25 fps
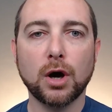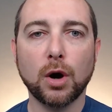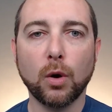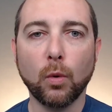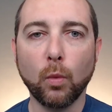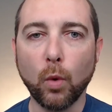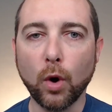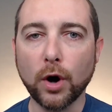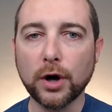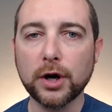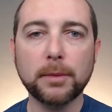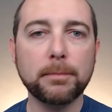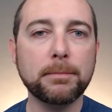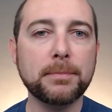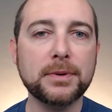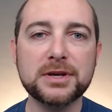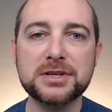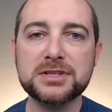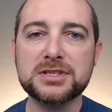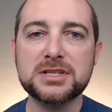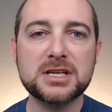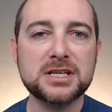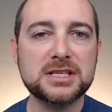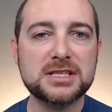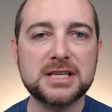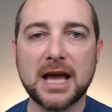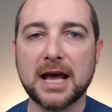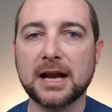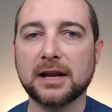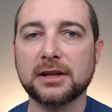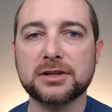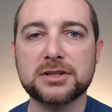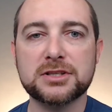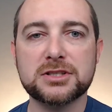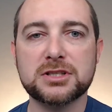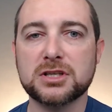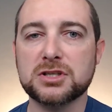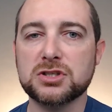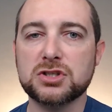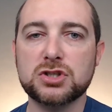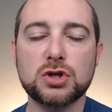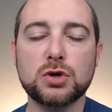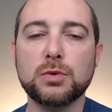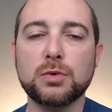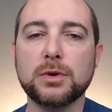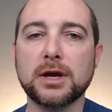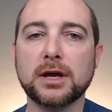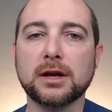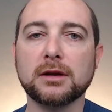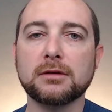what a business analyst is
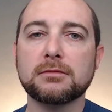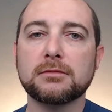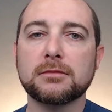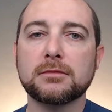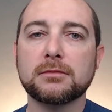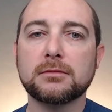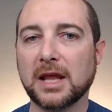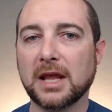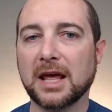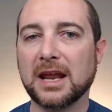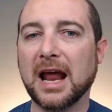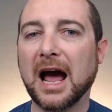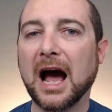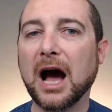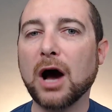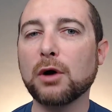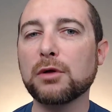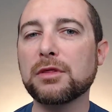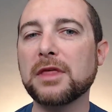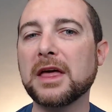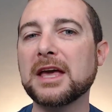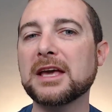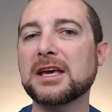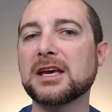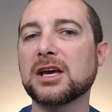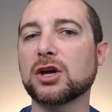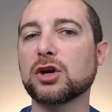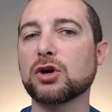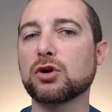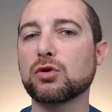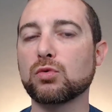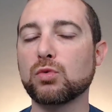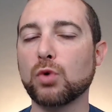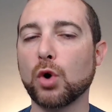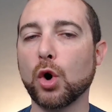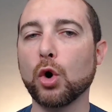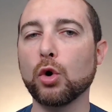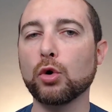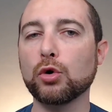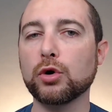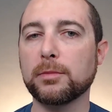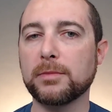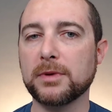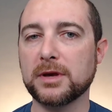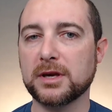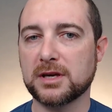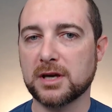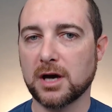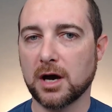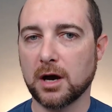doing and how they can grow to
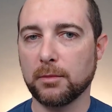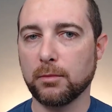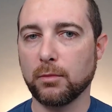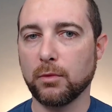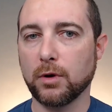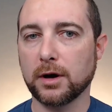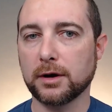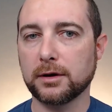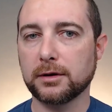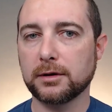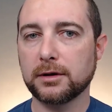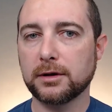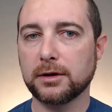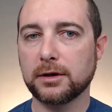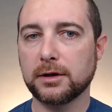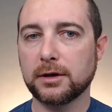become one